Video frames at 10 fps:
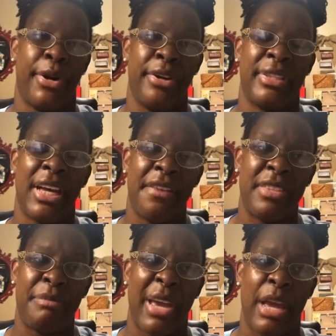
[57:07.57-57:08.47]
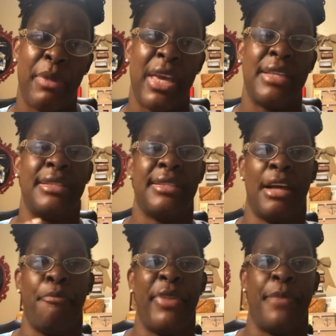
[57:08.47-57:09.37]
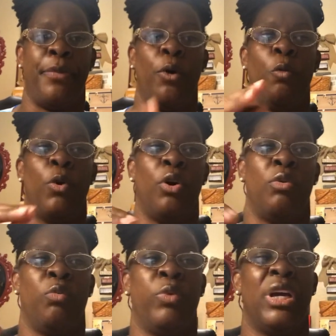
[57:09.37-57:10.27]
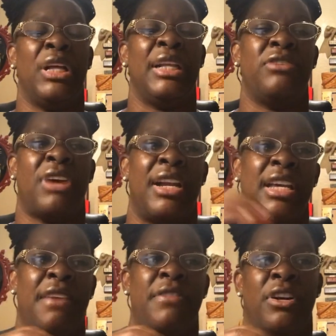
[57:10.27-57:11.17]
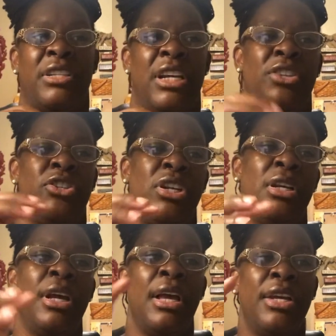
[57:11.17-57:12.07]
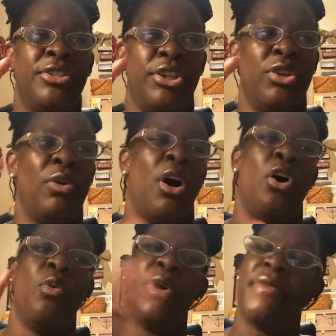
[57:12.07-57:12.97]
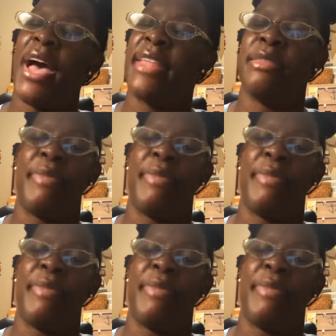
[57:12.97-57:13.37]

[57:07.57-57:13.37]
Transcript: Sometimes after the birth of the baby, some people will really try to give their attention